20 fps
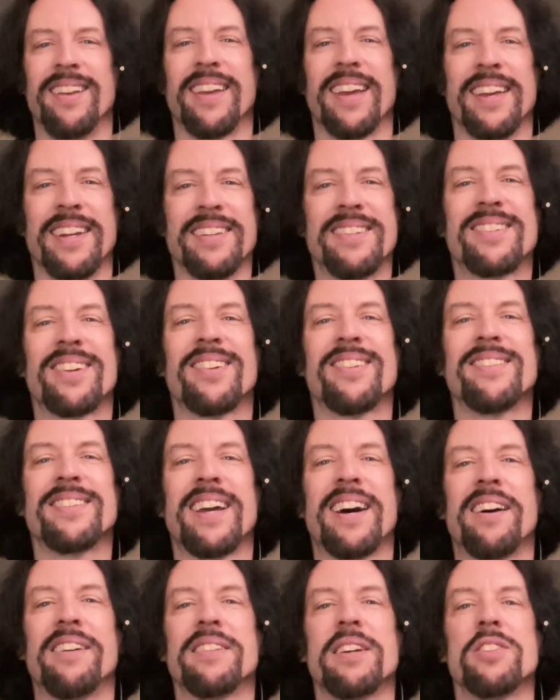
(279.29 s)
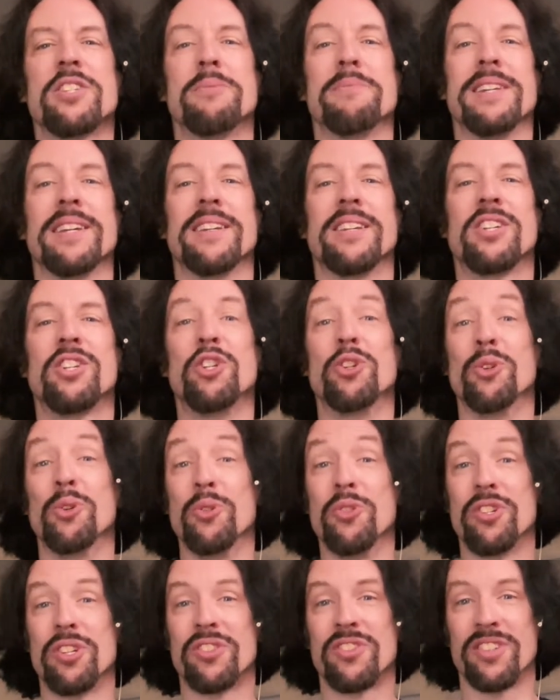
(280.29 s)
And it turned out to be a
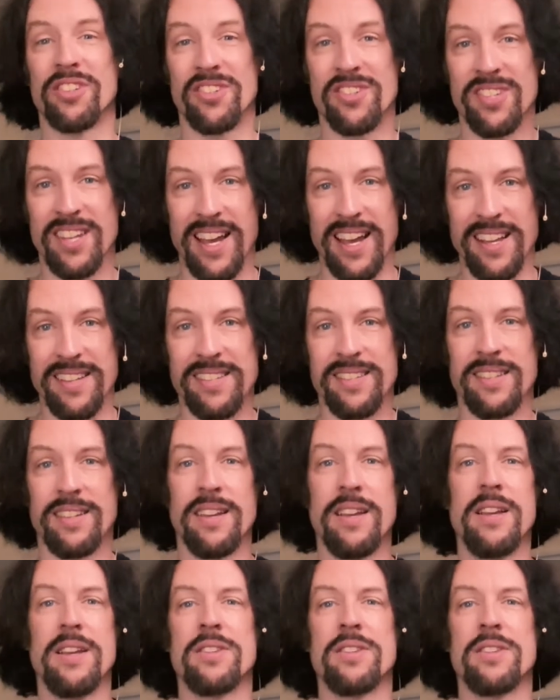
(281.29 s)
huge success,